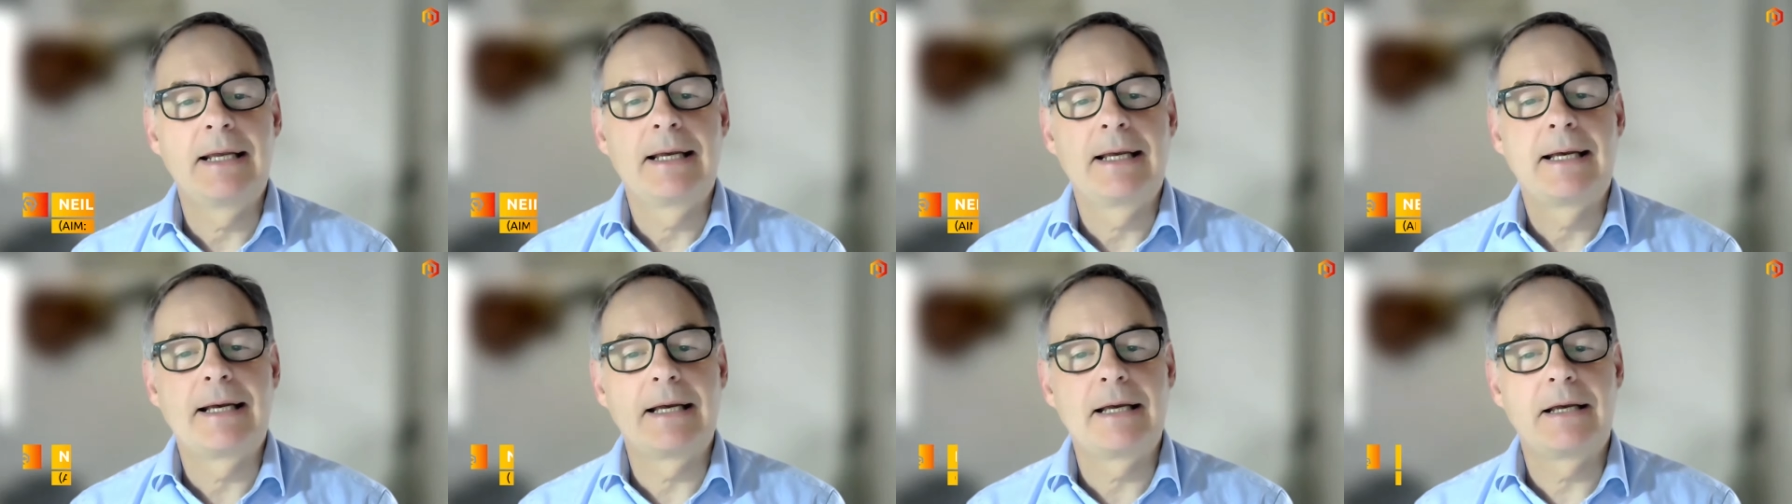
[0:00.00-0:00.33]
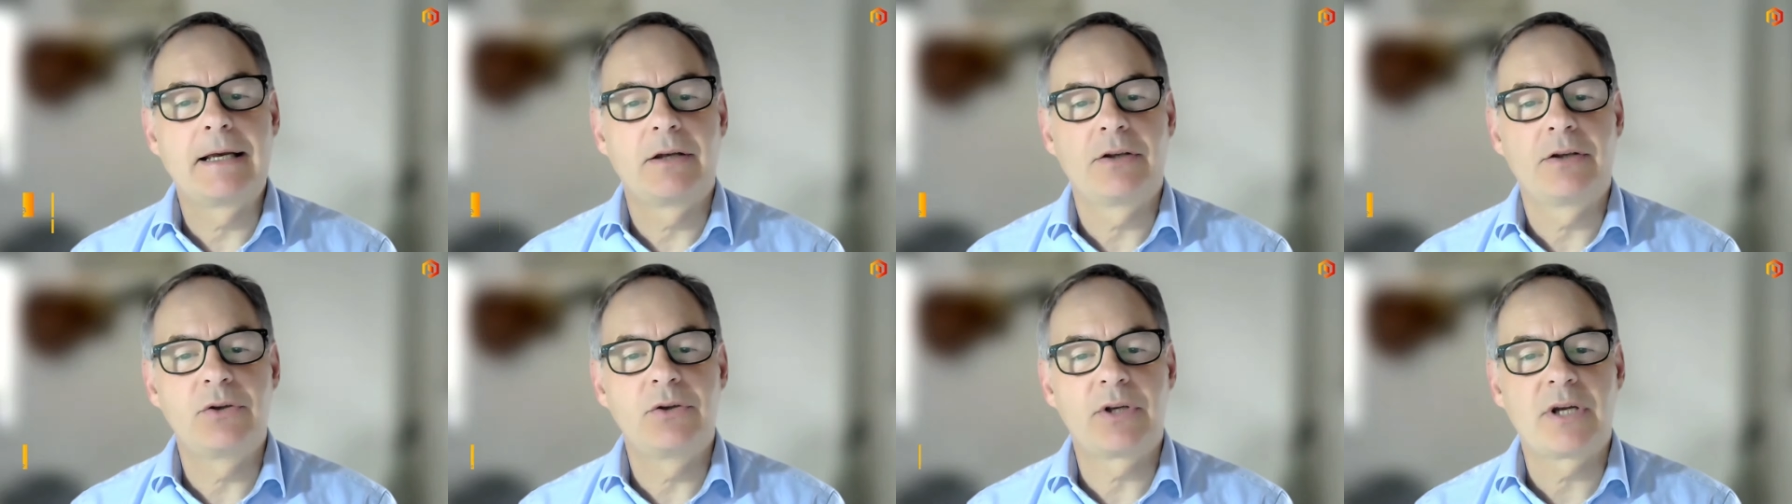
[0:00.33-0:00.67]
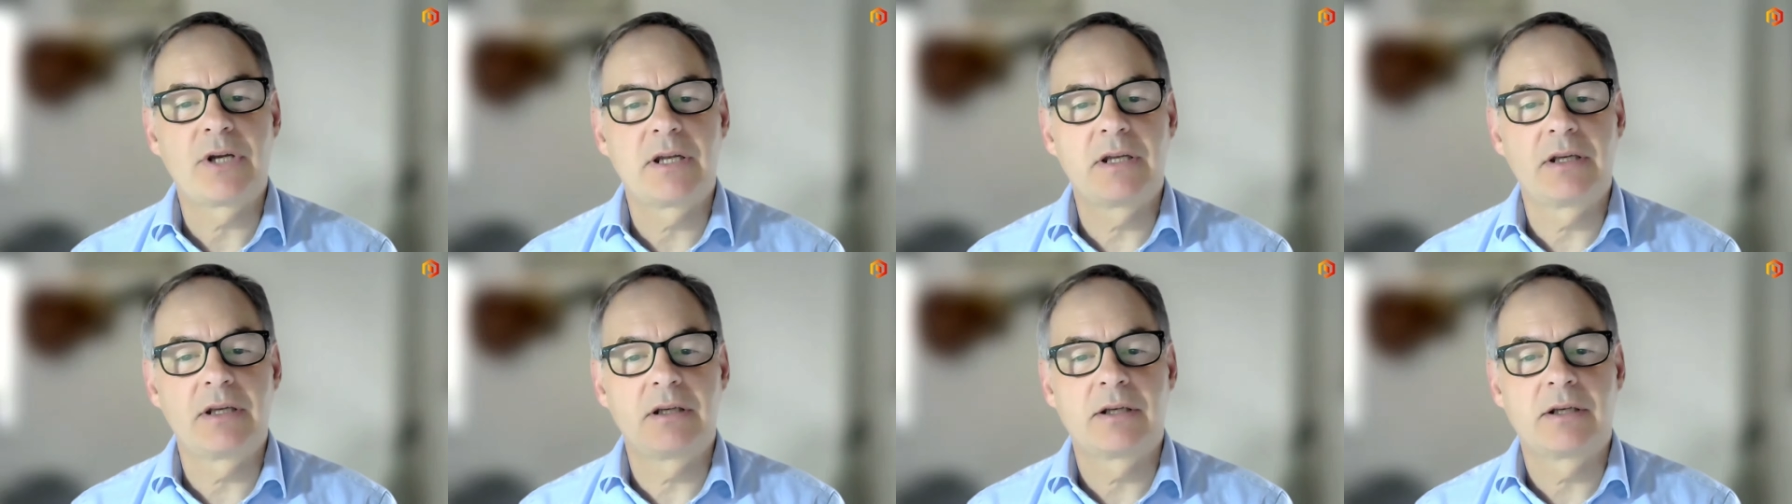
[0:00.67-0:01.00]
uh,
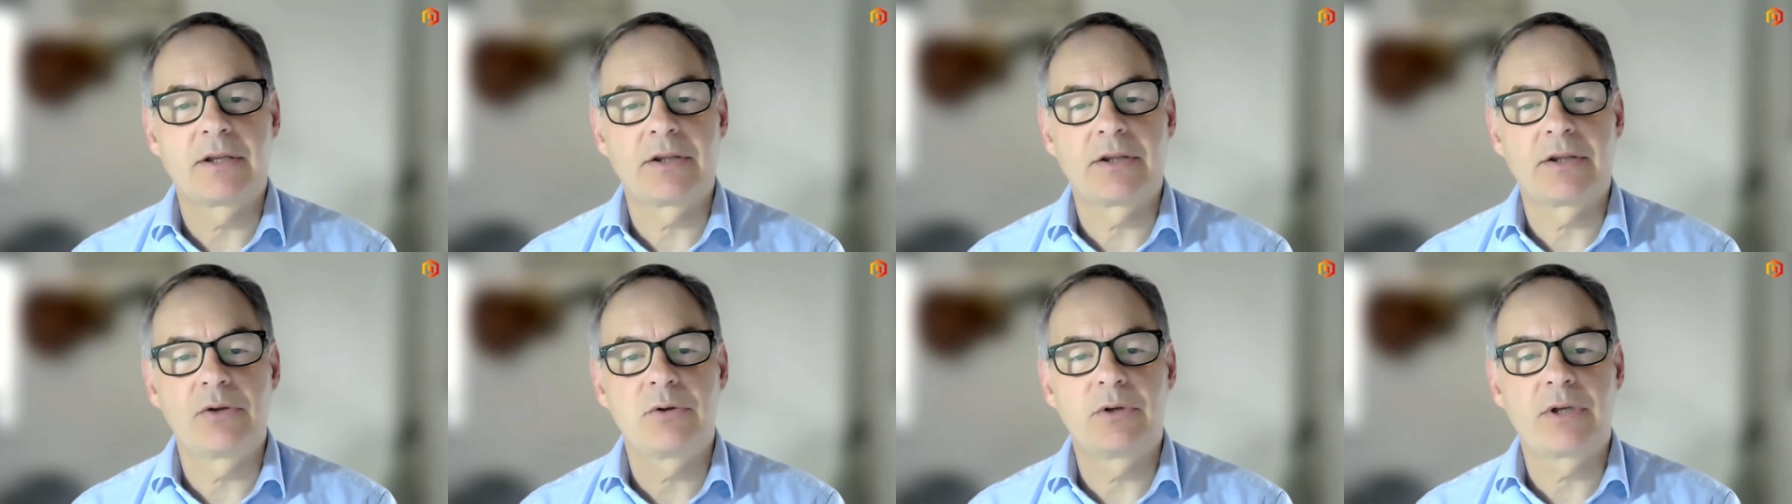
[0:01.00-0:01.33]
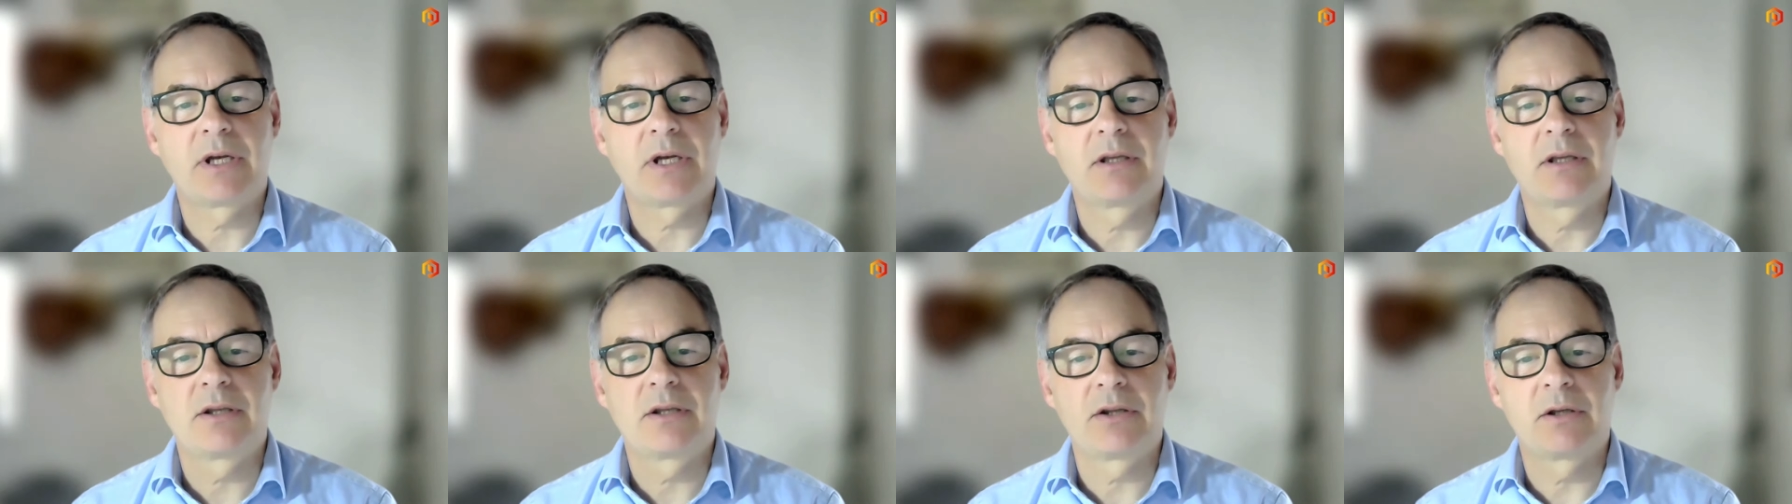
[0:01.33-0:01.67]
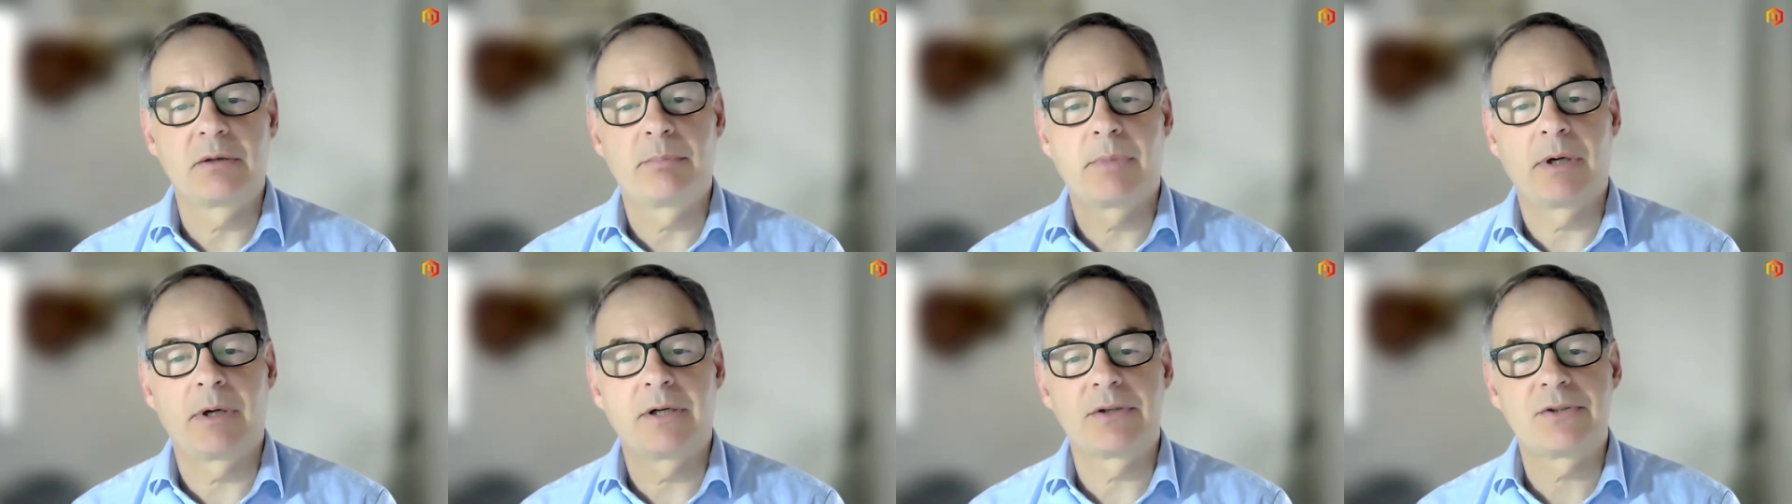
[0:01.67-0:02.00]
UK another UK
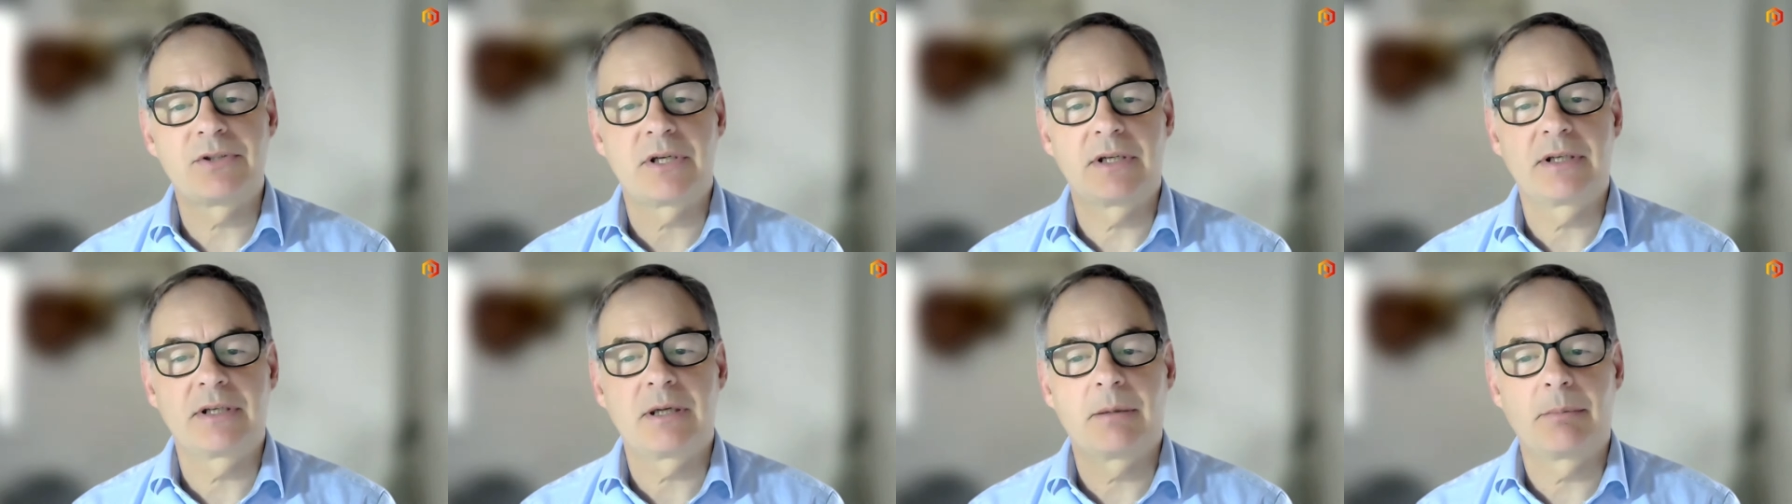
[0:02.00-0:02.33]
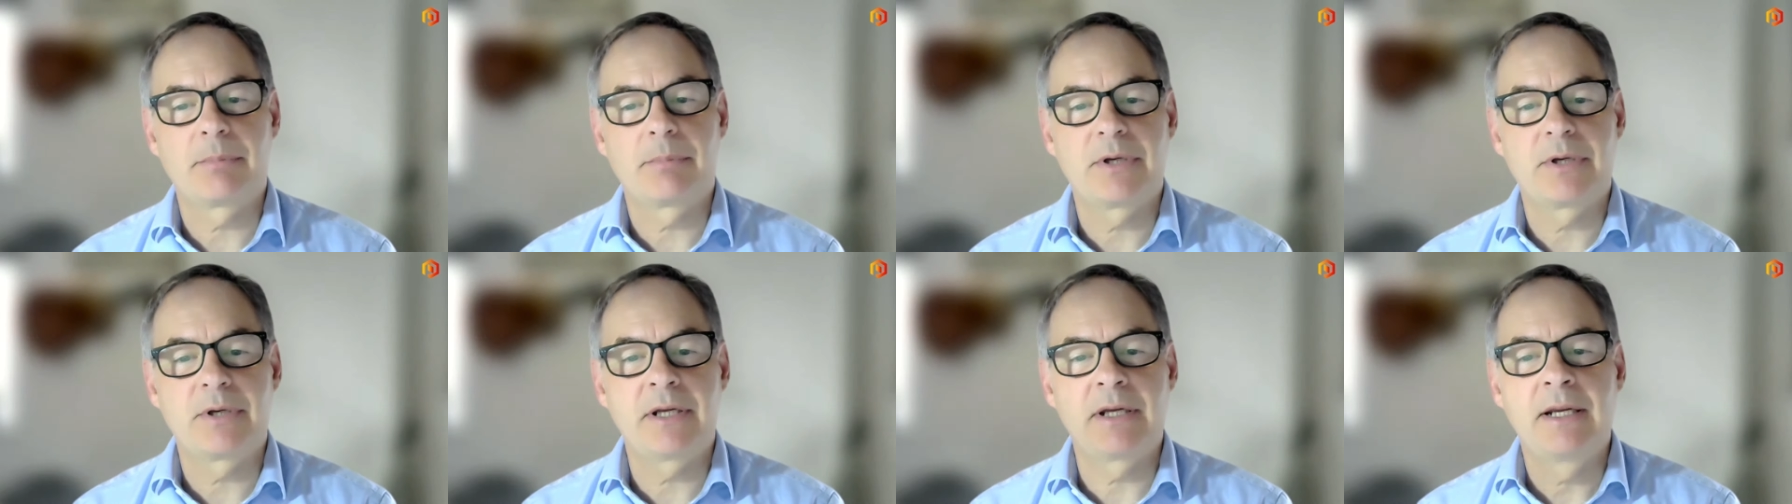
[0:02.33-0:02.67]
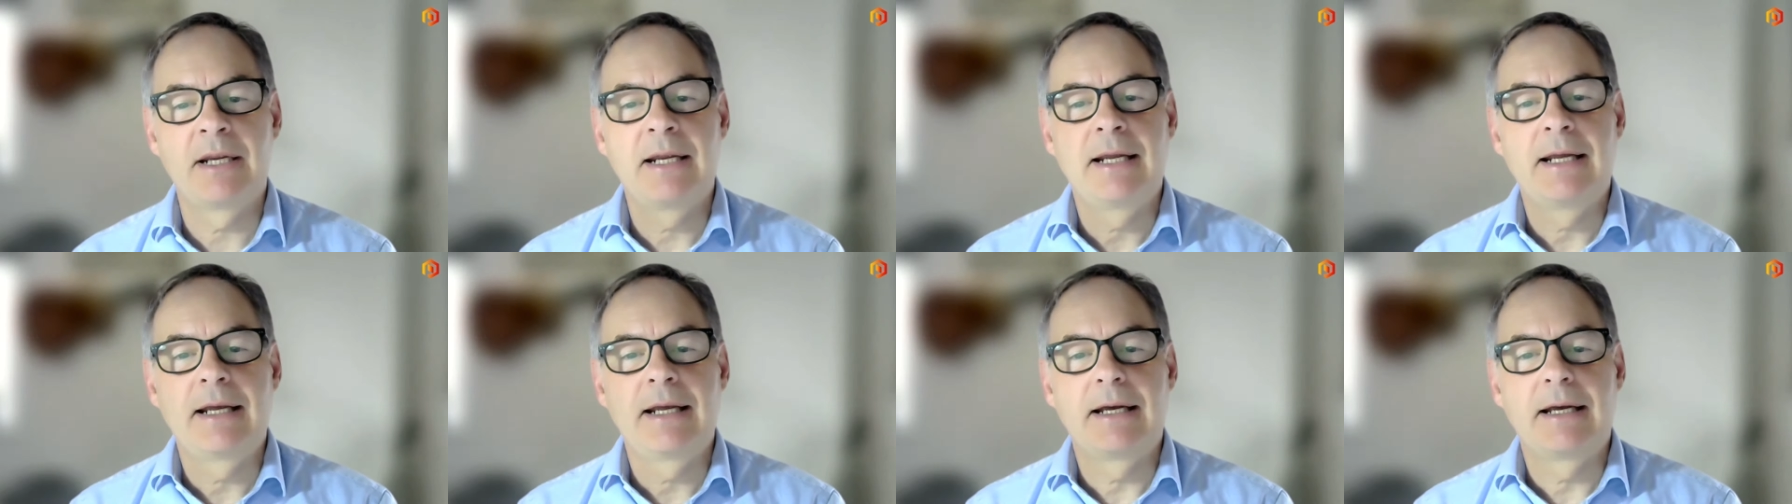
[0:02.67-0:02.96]
biotech company.